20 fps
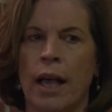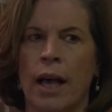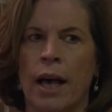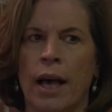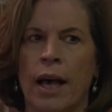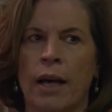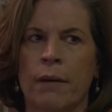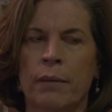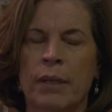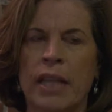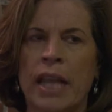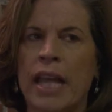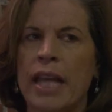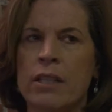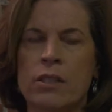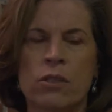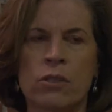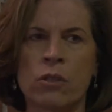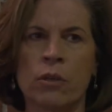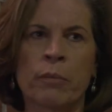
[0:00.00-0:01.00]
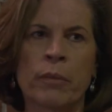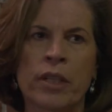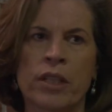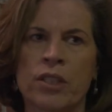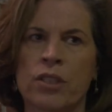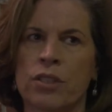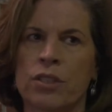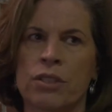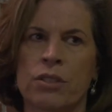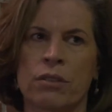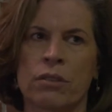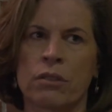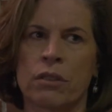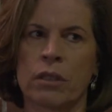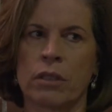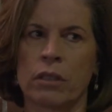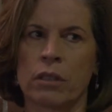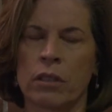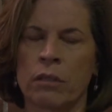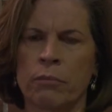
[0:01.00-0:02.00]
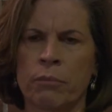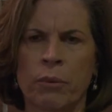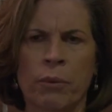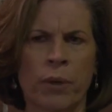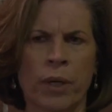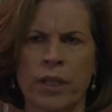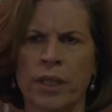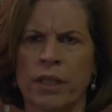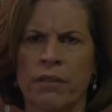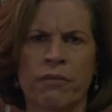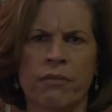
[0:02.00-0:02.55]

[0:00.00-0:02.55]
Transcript: and they had so much important